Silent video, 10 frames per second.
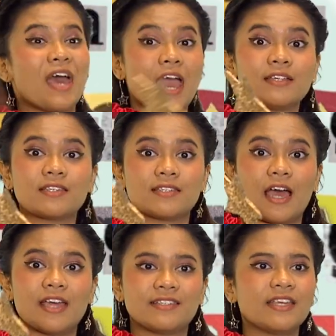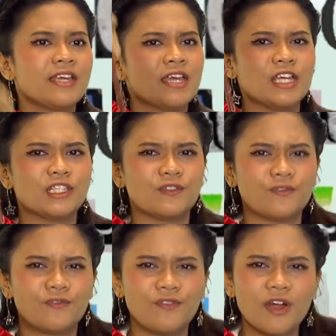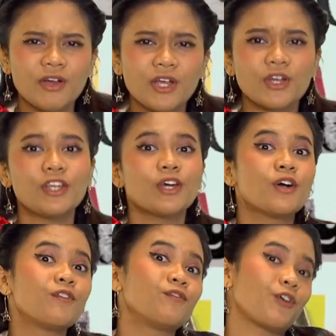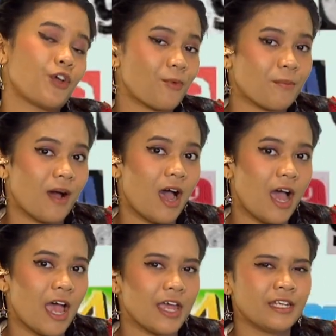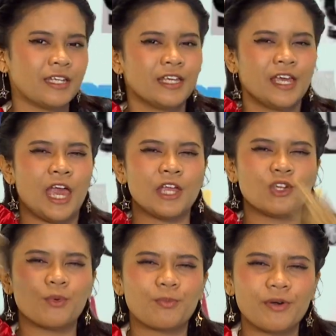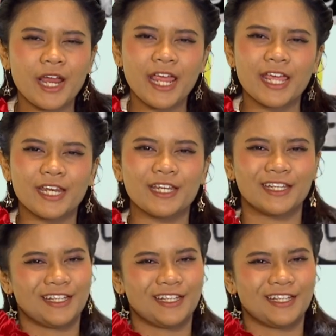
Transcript: exercising is very good for your mind and your brain.